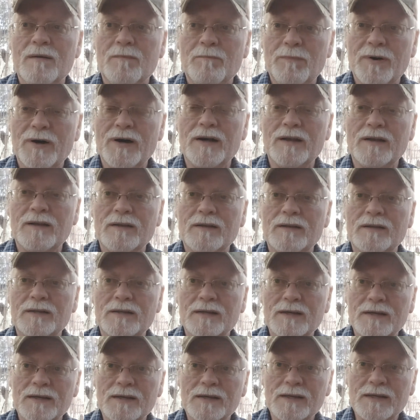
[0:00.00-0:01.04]
But
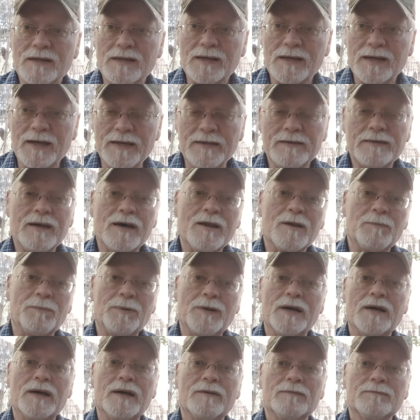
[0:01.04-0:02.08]
he's got a
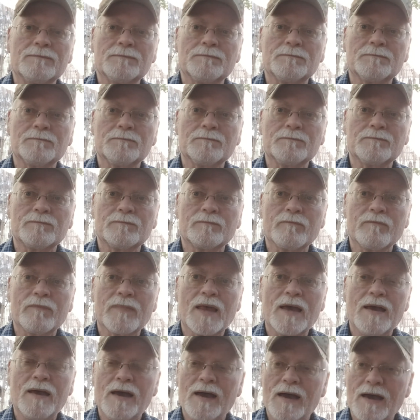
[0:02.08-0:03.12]
plan,
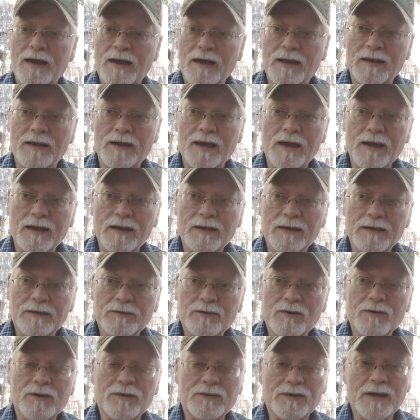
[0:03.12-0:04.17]
and he's
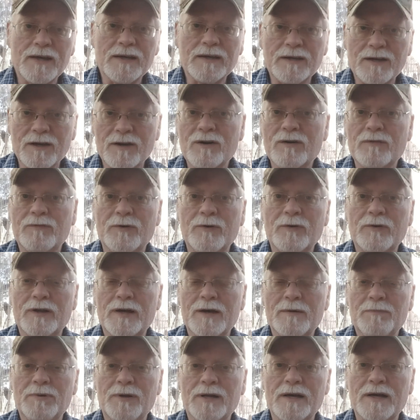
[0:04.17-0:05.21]
going to take care of you in
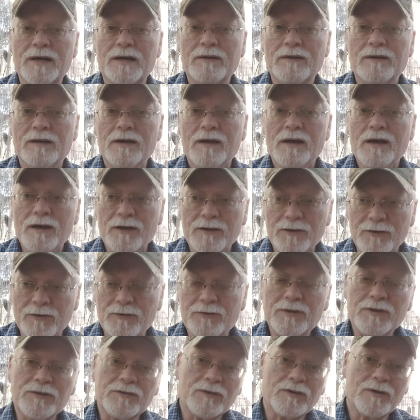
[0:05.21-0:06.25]
that plan. You
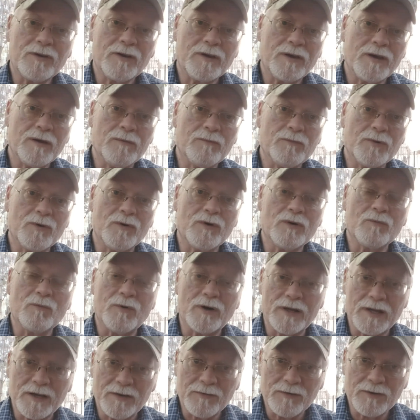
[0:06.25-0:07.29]
just keep doing
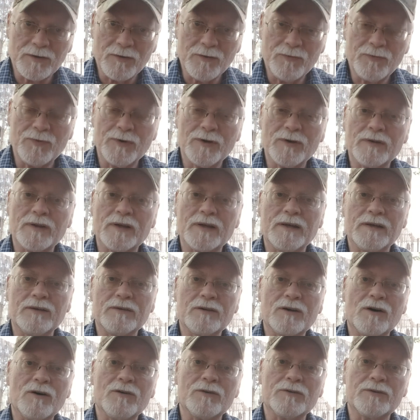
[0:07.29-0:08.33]
what you feel that he's
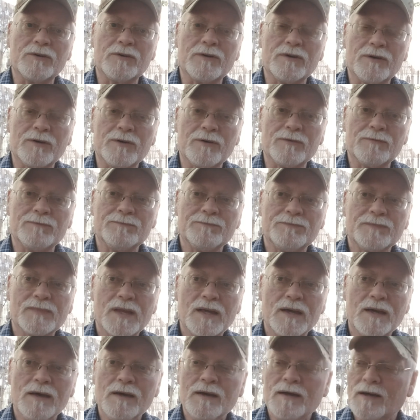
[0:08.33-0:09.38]
called you to do.
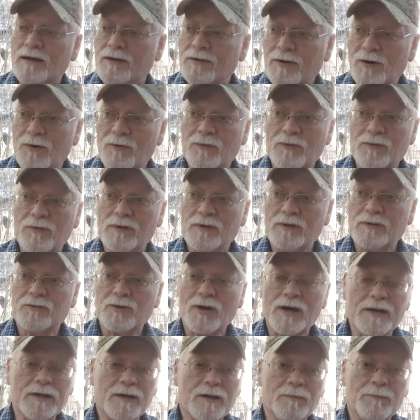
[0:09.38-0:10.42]
Don't
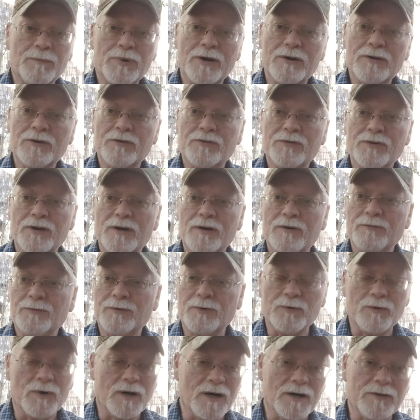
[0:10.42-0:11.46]
try to compare yourself
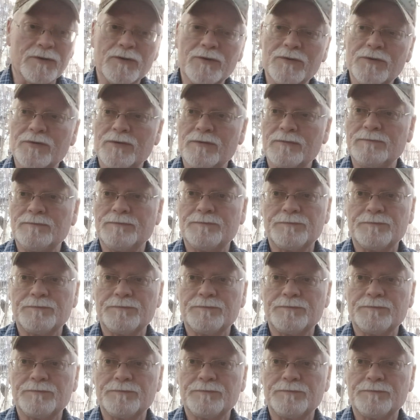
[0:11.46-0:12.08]
to others.